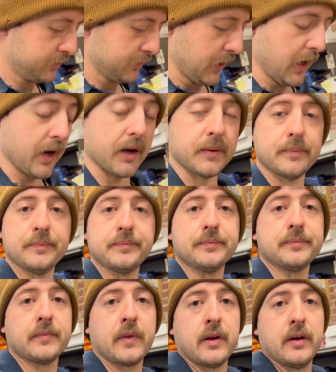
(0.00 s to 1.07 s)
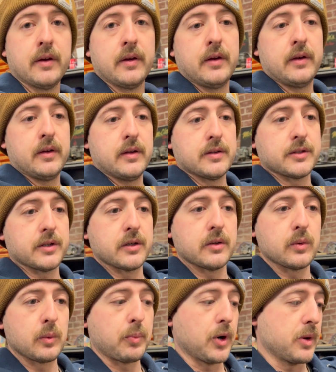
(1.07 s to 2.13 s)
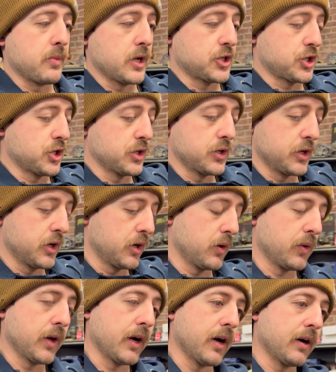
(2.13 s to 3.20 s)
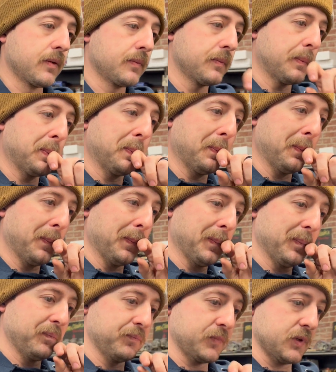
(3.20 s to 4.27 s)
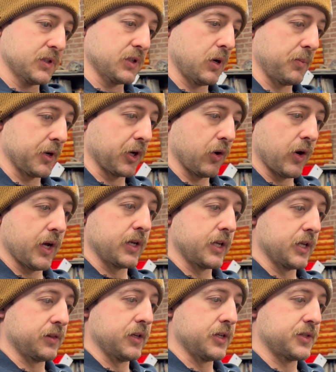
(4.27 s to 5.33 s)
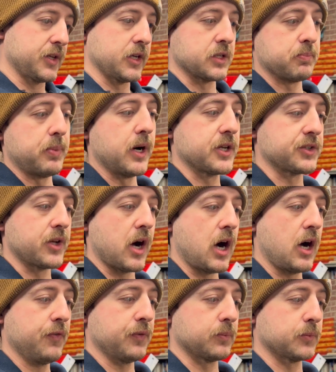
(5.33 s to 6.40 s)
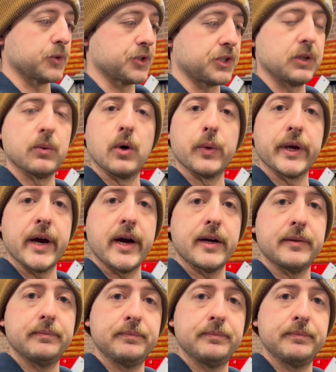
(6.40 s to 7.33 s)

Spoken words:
yeah, so we're pretty much good to go there. So I'm gonna go ahead and get these things buzzed off and we'll see what we got.